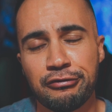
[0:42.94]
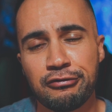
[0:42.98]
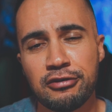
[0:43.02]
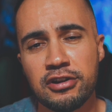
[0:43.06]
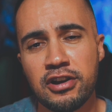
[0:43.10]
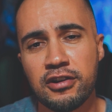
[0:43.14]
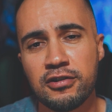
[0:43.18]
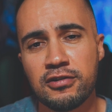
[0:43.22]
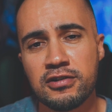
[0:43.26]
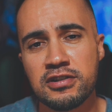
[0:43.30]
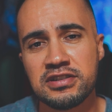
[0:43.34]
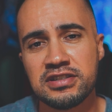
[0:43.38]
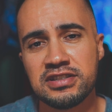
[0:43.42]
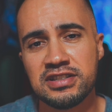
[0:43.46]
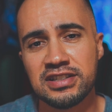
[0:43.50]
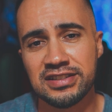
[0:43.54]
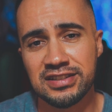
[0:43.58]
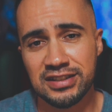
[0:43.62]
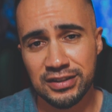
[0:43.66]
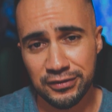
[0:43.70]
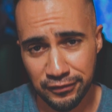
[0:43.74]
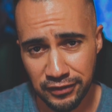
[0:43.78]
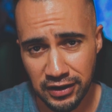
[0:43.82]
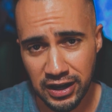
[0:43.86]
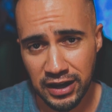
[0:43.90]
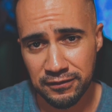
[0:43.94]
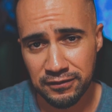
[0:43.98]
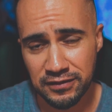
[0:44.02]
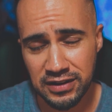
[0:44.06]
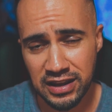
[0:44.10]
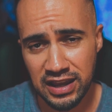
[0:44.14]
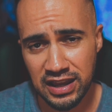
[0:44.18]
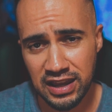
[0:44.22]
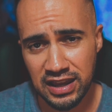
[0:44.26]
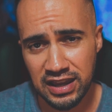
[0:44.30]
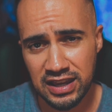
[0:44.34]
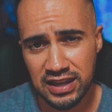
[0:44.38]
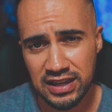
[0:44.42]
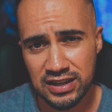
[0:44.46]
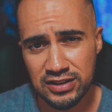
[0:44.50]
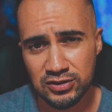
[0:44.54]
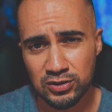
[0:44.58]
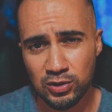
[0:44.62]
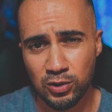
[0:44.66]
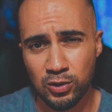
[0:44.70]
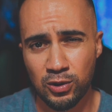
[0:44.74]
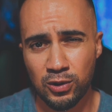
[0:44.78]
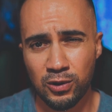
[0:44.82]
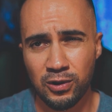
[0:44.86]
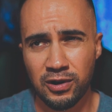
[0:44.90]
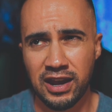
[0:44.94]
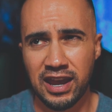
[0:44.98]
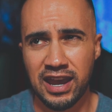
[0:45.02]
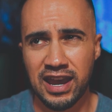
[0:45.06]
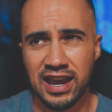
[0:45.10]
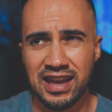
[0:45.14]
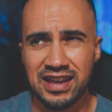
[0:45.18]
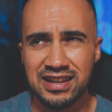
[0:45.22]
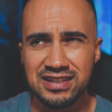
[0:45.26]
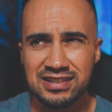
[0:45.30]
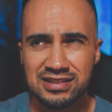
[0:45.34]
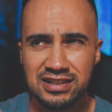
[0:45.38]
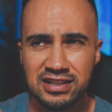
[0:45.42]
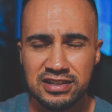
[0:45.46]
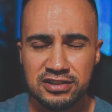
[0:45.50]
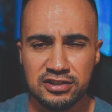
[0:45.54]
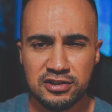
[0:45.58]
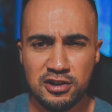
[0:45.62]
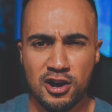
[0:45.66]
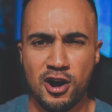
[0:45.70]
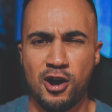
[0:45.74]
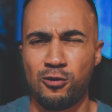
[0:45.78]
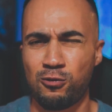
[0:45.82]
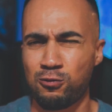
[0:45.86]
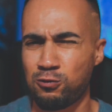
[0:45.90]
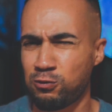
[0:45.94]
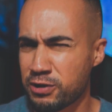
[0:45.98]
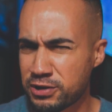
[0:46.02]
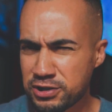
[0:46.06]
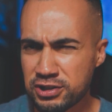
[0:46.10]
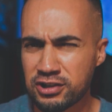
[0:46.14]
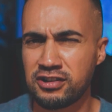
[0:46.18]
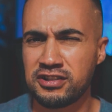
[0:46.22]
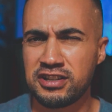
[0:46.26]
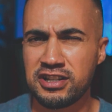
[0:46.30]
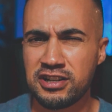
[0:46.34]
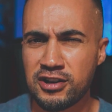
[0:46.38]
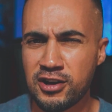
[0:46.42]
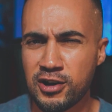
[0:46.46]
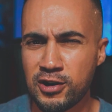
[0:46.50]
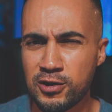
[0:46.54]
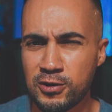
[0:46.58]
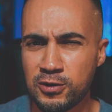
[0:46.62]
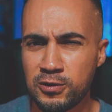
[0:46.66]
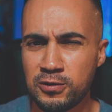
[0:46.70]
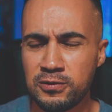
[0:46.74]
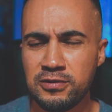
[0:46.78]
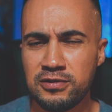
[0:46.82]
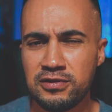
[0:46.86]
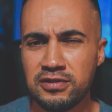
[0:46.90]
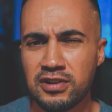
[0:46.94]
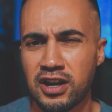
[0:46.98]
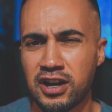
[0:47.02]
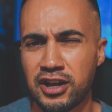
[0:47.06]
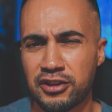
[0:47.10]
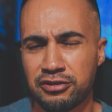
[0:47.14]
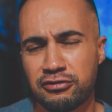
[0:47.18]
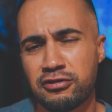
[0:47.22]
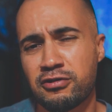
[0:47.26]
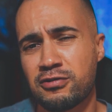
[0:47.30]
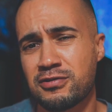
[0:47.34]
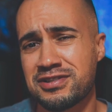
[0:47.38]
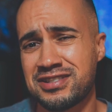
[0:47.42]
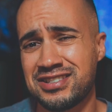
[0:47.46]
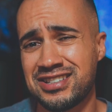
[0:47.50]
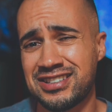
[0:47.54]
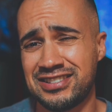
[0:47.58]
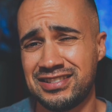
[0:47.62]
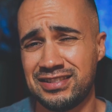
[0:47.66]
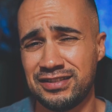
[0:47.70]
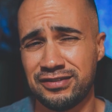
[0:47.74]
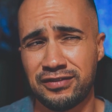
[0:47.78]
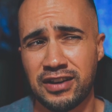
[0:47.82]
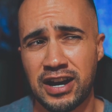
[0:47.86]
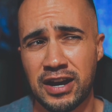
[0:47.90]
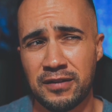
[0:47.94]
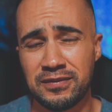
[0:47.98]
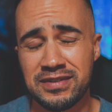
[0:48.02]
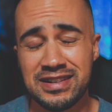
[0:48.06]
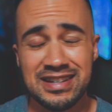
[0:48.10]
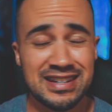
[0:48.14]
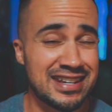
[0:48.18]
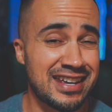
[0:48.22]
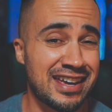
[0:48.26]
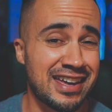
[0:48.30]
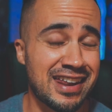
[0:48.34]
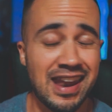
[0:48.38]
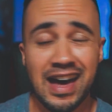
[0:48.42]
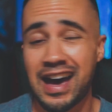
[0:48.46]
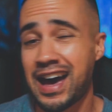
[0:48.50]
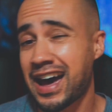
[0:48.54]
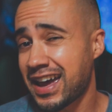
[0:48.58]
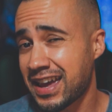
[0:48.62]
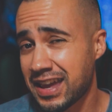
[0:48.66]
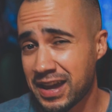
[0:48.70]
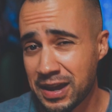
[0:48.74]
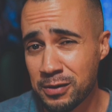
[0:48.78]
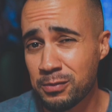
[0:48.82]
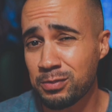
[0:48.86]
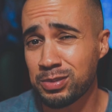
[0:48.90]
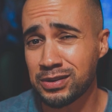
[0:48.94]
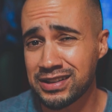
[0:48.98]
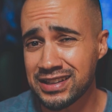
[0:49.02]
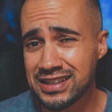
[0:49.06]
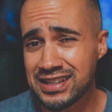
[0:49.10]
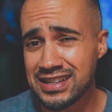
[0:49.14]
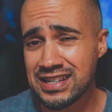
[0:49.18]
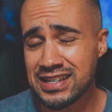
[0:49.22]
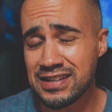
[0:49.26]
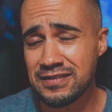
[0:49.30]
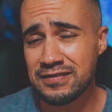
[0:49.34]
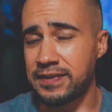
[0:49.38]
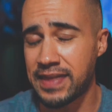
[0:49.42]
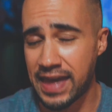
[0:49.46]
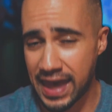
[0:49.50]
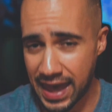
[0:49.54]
365 Days, or as it's originally known, 365 DNI, I believe.